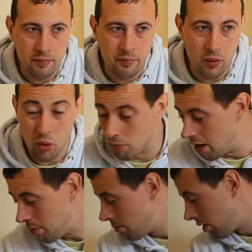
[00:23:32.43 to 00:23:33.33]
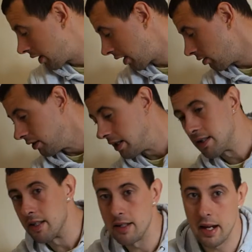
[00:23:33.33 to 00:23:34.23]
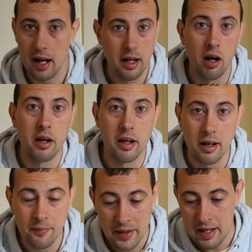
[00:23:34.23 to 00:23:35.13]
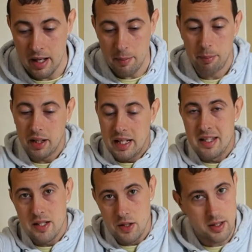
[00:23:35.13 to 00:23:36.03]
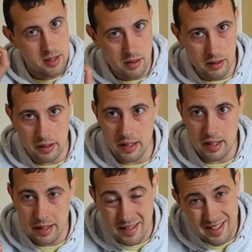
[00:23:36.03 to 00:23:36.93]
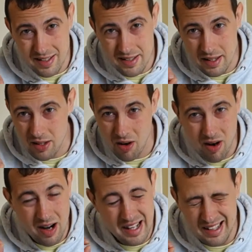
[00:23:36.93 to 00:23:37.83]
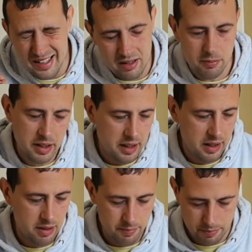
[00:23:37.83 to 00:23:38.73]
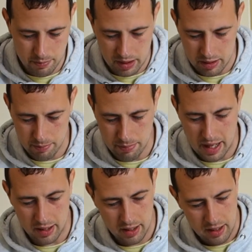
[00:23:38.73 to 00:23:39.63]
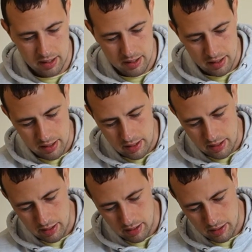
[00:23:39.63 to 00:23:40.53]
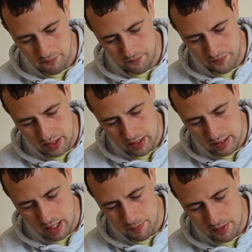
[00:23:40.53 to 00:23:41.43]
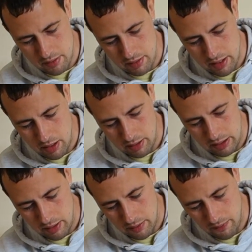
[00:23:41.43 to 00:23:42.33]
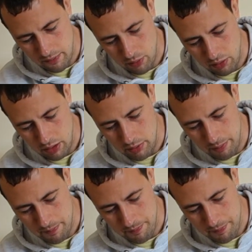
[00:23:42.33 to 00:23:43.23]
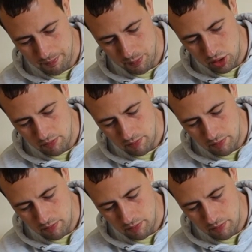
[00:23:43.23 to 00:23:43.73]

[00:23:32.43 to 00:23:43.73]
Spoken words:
Or maybe my kettle needs descaling, I don't know. But it's just really just a tiny little bit at the back. It's absolutely not in the foreground. But